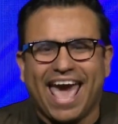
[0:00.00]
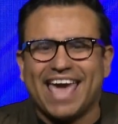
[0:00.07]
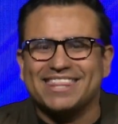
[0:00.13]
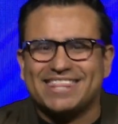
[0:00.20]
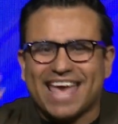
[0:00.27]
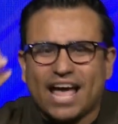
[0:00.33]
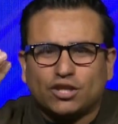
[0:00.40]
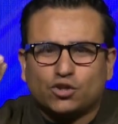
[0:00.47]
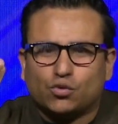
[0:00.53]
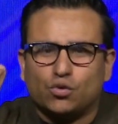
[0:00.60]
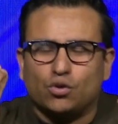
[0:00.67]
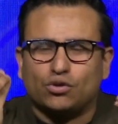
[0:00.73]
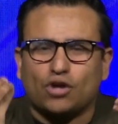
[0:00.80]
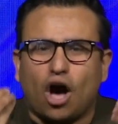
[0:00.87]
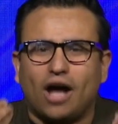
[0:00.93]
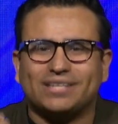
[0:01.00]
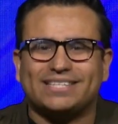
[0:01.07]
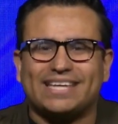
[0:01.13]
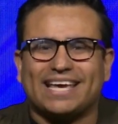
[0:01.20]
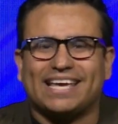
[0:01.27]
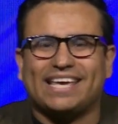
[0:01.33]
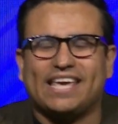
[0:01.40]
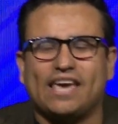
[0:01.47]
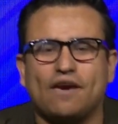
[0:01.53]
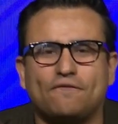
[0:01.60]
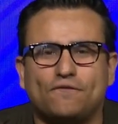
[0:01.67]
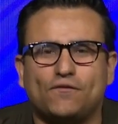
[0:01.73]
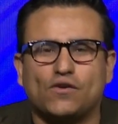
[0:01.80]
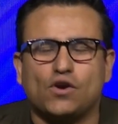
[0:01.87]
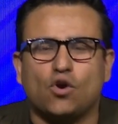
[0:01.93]
And that truth ought to
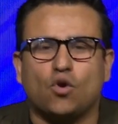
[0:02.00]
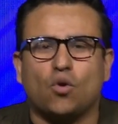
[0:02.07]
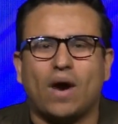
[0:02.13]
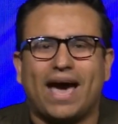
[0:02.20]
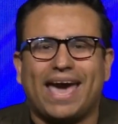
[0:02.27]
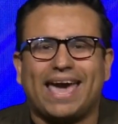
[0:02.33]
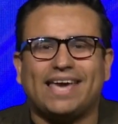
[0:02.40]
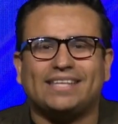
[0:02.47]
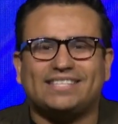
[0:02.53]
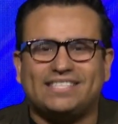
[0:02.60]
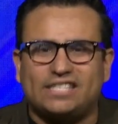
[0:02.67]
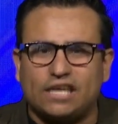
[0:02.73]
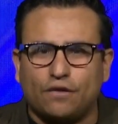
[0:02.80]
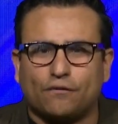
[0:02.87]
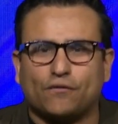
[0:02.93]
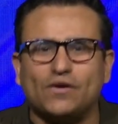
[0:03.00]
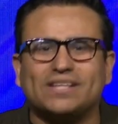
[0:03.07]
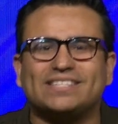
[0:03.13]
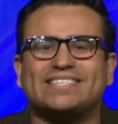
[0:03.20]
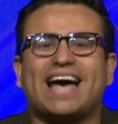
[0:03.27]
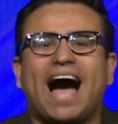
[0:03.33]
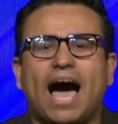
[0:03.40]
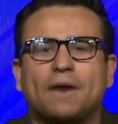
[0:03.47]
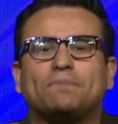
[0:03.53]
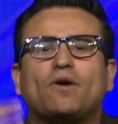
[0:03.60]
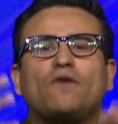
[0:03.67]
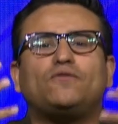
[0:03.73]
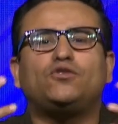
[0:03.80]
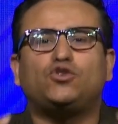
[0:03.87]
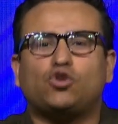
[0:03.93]
give you a different type
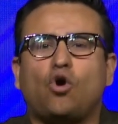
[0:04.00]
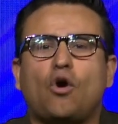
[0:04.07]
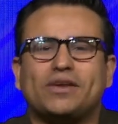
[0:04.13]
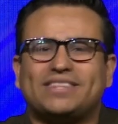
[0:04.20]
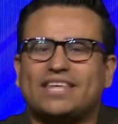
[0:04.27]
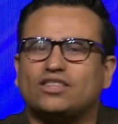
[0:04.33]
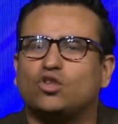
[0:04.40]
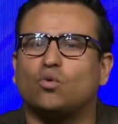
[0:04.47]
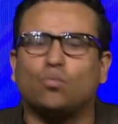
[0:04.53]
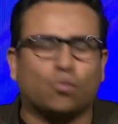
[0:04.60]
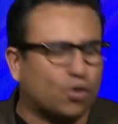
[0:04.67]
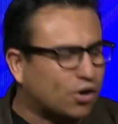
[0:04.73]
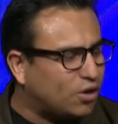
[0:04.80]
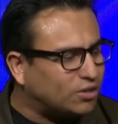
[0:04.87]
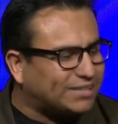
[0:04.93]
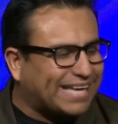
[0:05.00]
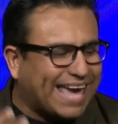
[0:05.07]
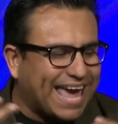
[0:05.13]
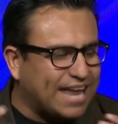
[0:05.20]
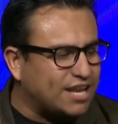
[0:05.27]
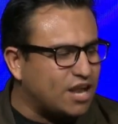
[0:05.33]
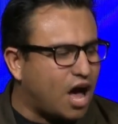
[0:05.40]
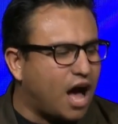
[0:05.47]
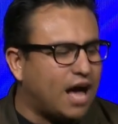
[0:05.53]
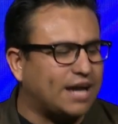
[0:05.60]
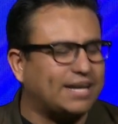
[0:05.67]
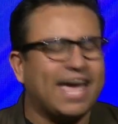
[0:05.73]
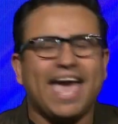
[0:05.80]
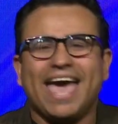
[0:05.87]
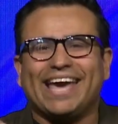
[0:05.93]
of joy that the world
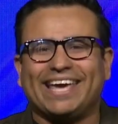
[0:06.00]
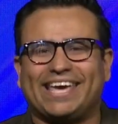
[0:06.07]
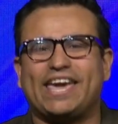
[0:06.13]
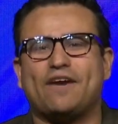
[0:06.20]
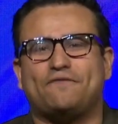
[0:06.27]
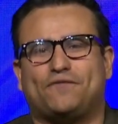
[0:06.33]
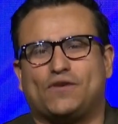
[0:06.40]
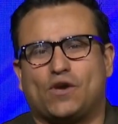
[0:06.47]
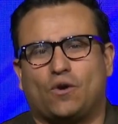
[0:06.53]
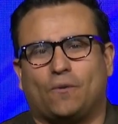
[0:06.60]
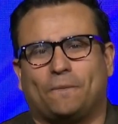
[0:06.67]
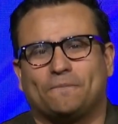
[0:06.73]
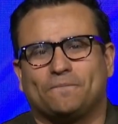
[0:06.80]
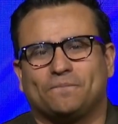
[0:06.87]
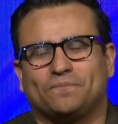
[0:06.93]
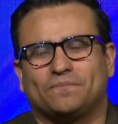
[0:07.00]
cannot give you.